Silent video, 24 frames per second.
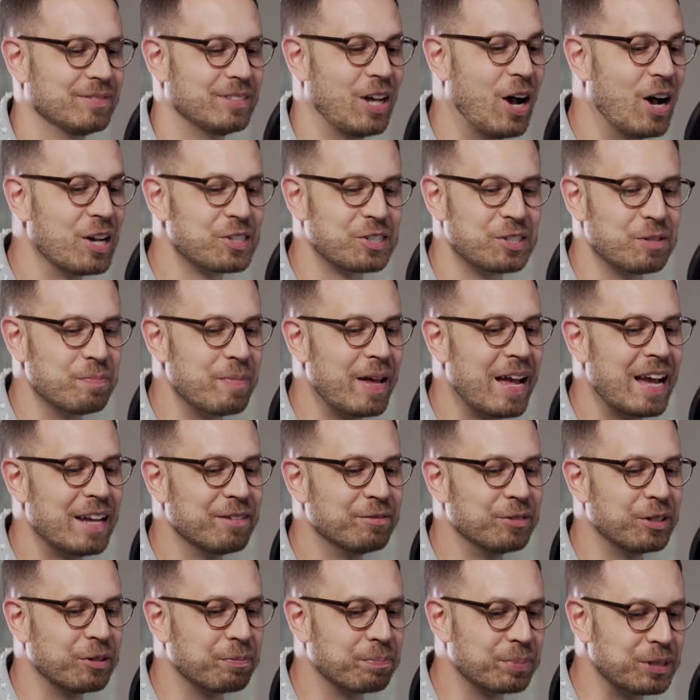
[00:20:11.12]
Austin,
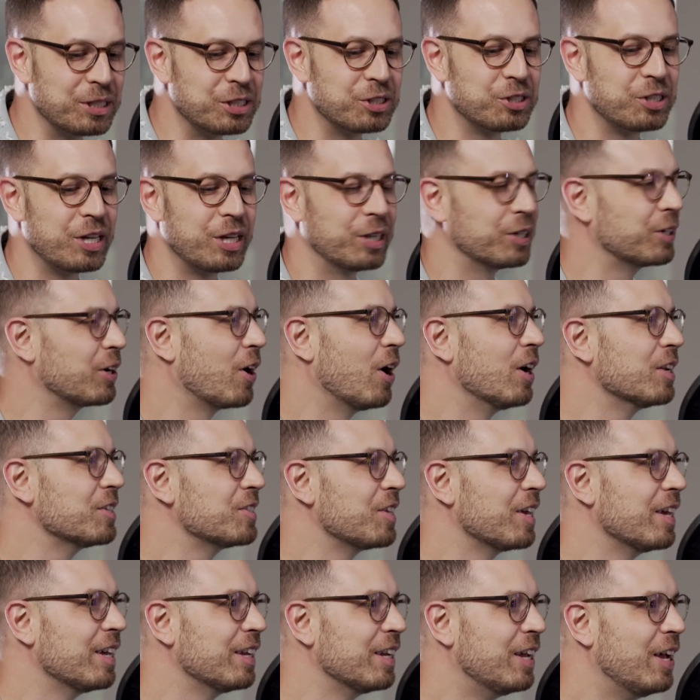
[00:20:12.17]
man, we appreciate your
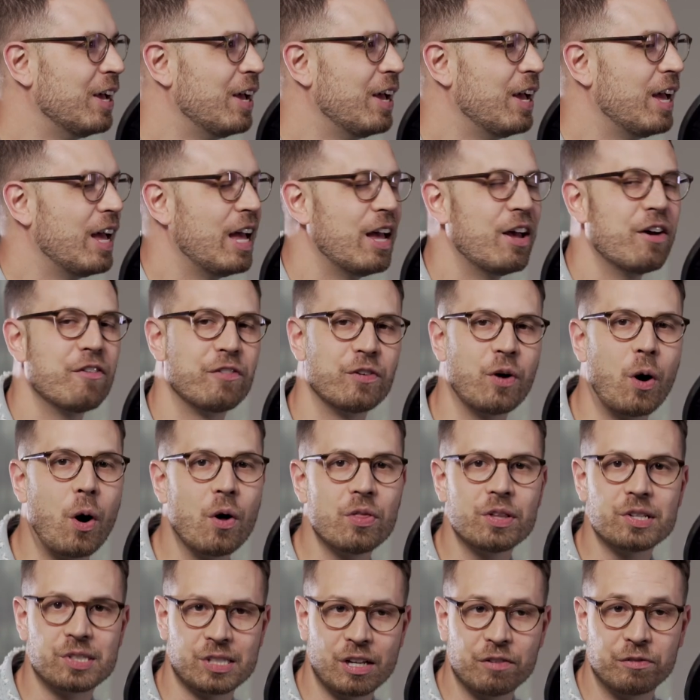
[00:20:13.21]
content. For
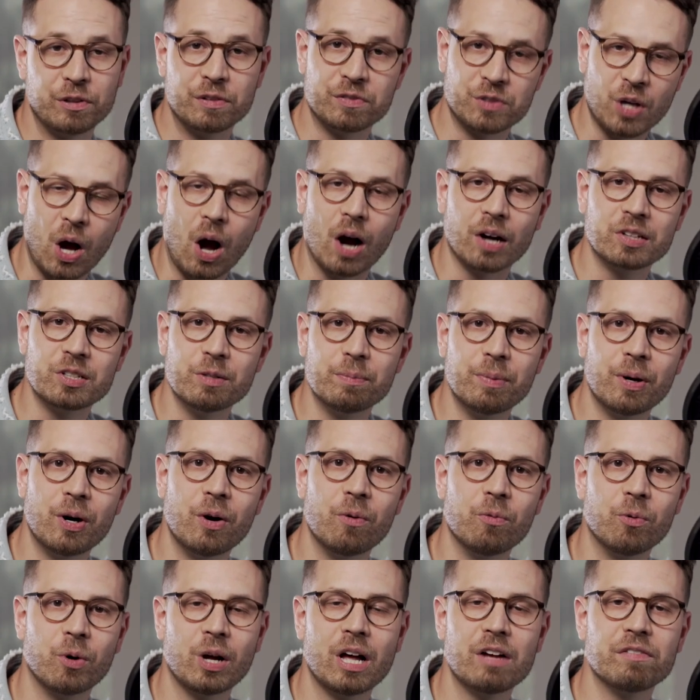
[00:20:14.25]
all the stuff we've talked
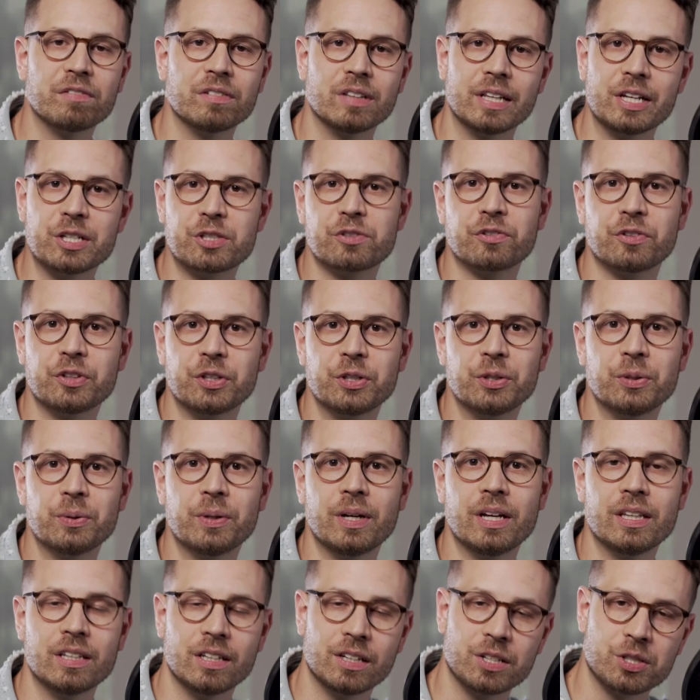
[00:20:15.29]
about, we'll have links for you
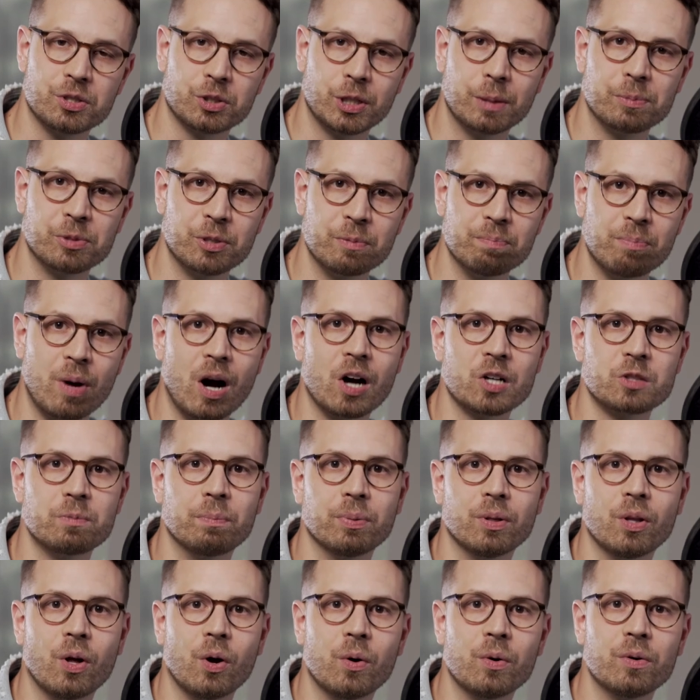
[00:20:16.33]
in the description box
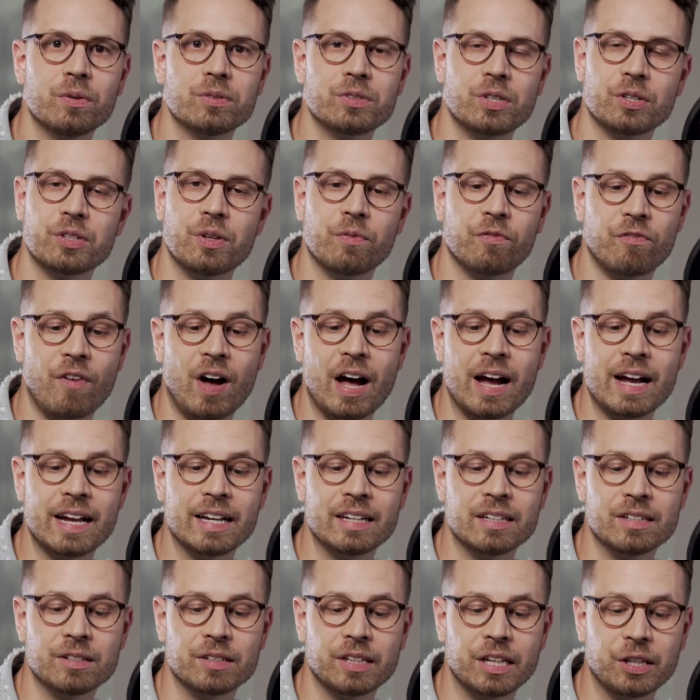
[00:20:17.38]
below to
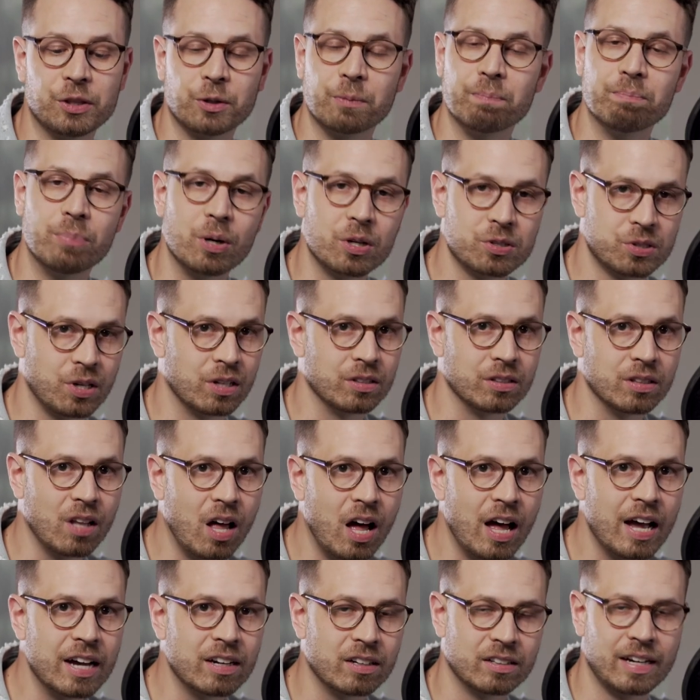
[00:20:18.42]
find either books
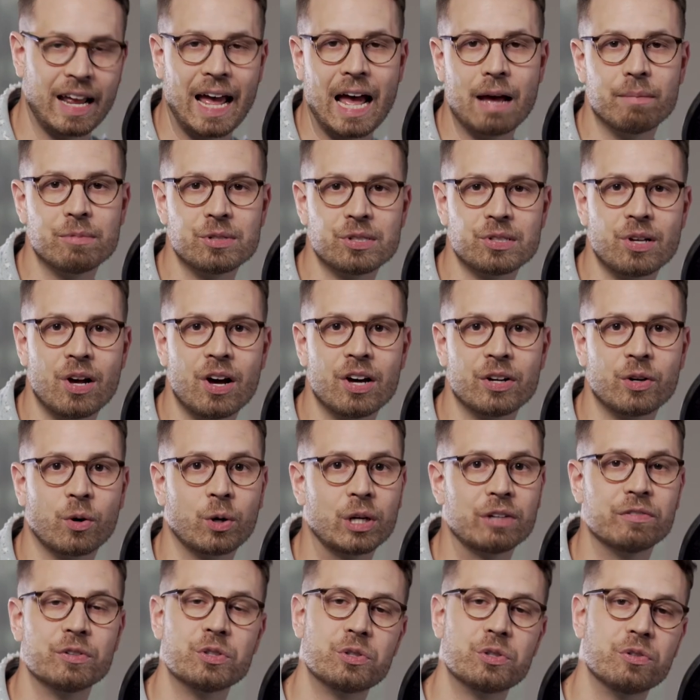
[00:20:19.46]
online, on Amazon,
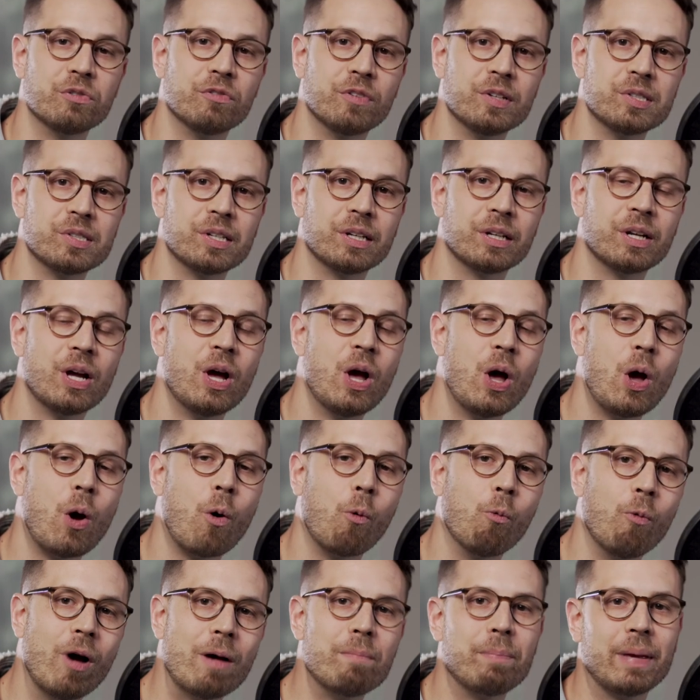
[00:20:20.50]
or even to visit
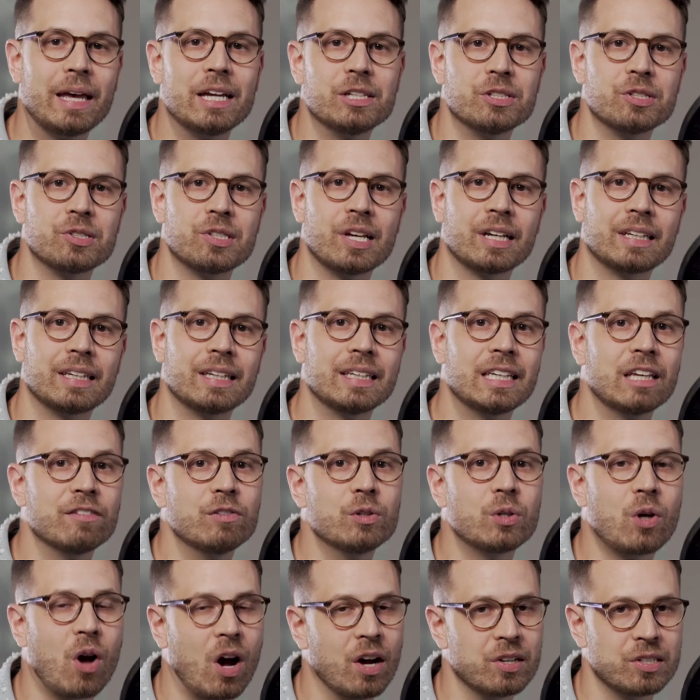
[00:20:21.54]
web pages that can give you
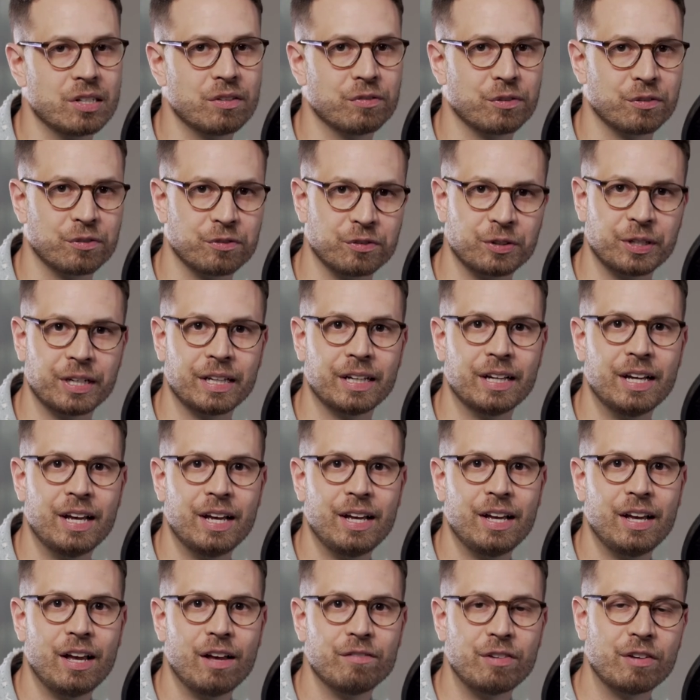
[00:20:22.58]
content for free.
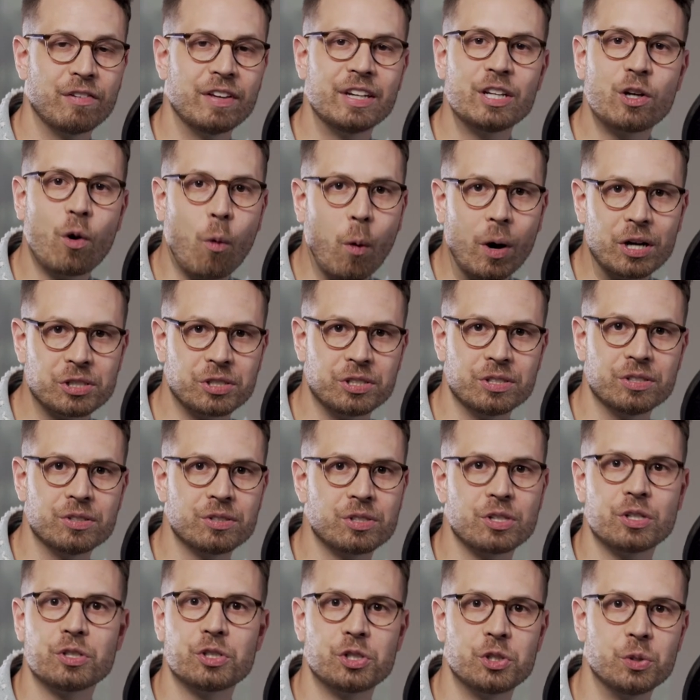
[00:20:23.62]
If you have any
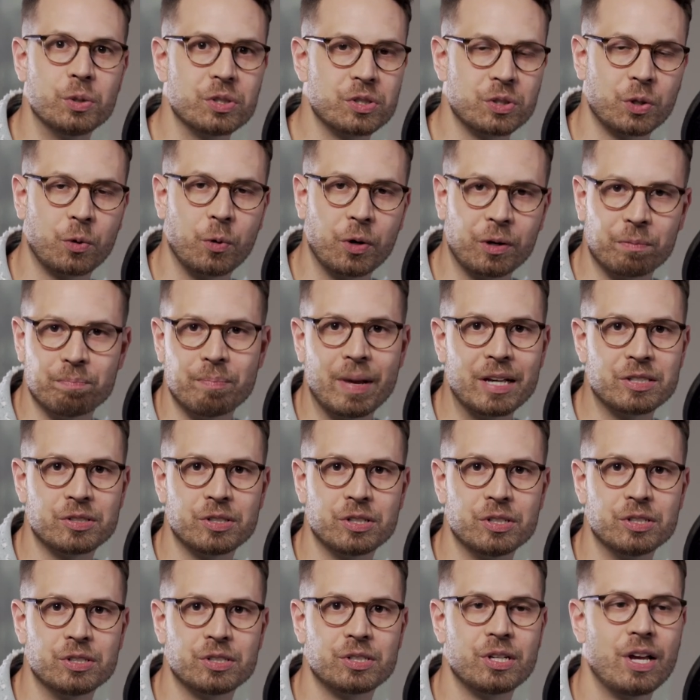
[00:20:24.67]
questions, shoot us a quick
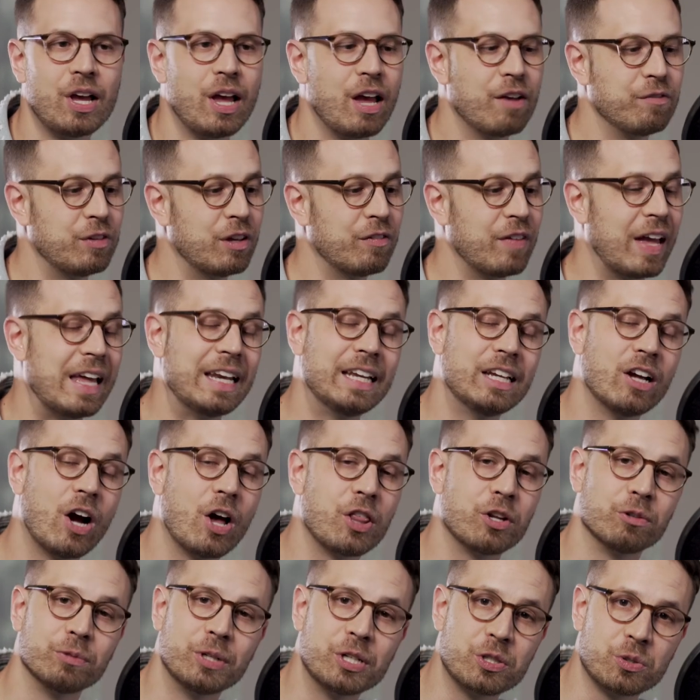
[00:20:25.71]
message. If you have any
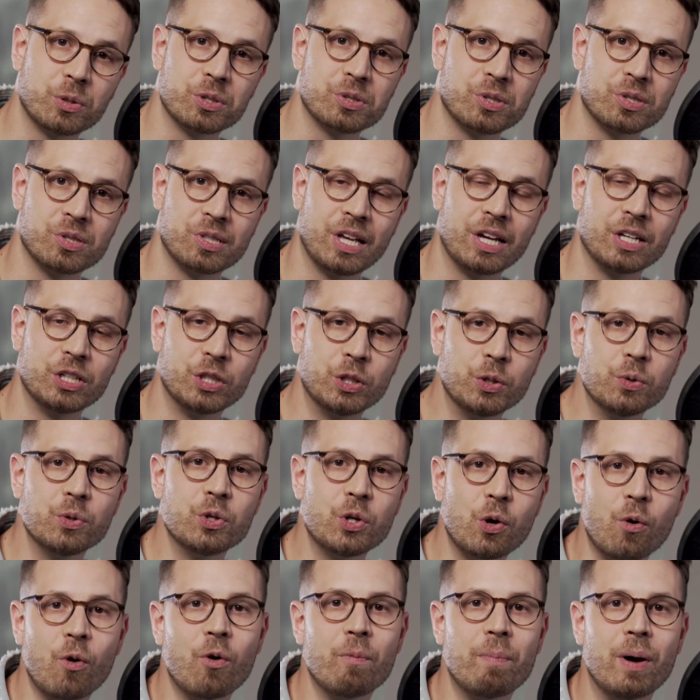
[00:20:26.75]
other resources that you
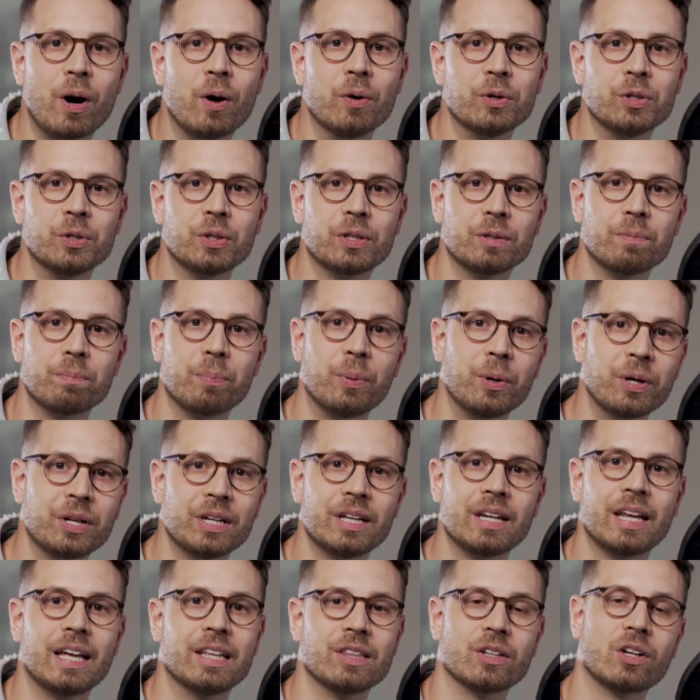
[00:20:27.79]
know about, you can put
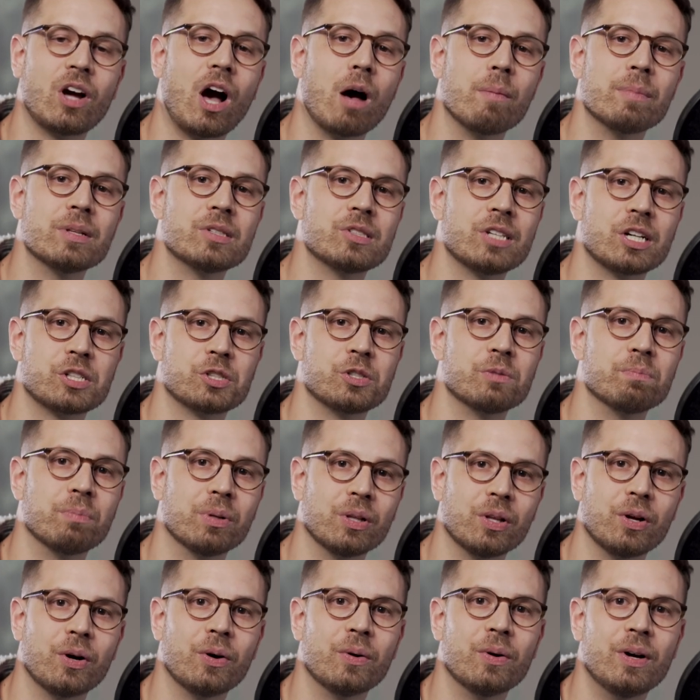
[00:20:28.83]
it in the comment section
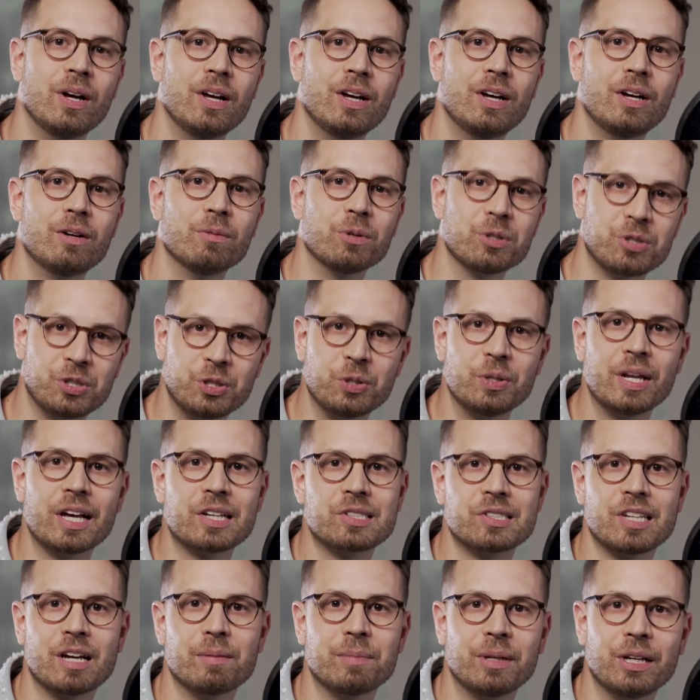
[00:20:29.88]
below. We'll see you
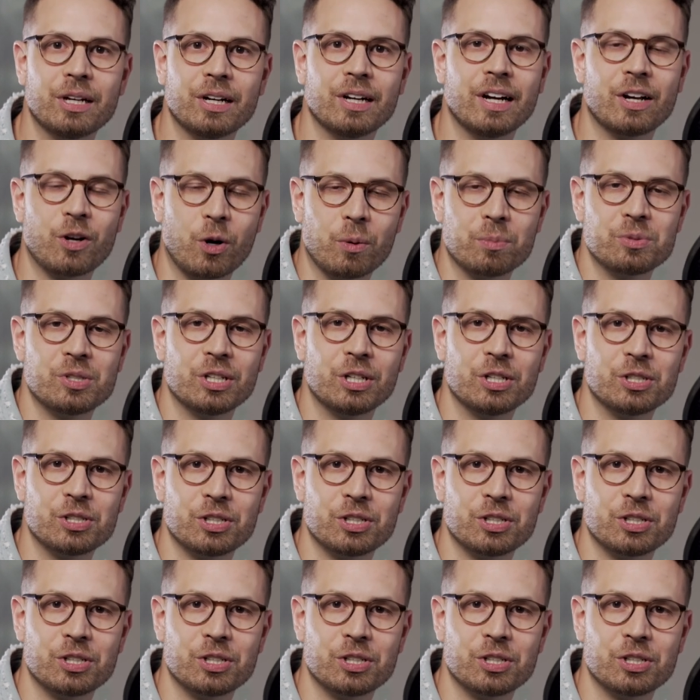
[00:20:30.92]
next time here at Hope City